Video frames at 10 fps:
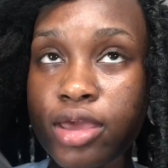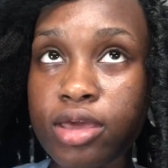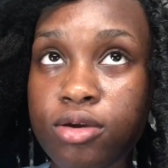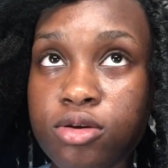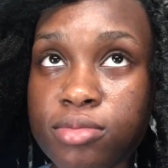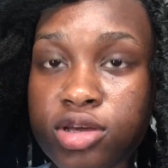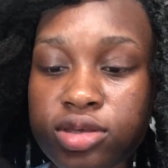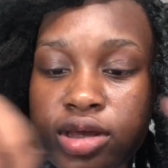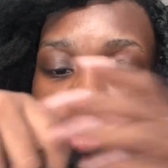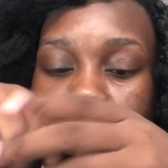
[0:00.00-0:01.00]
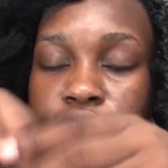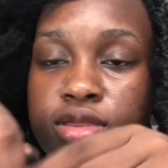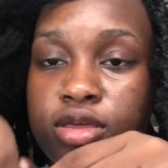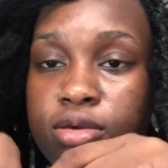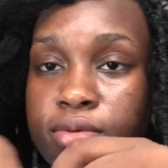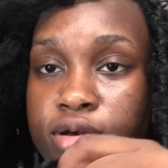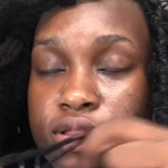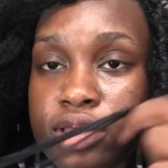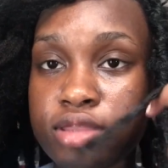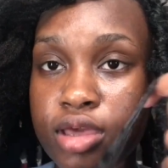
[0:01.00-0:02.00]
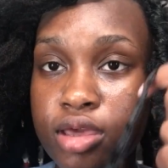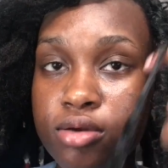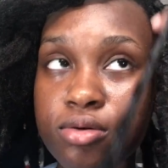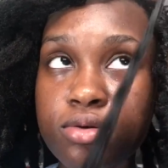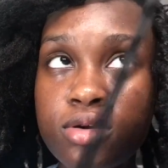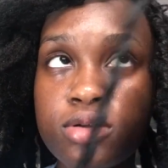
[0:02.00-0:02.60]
angle because I didn't really think about like the angle,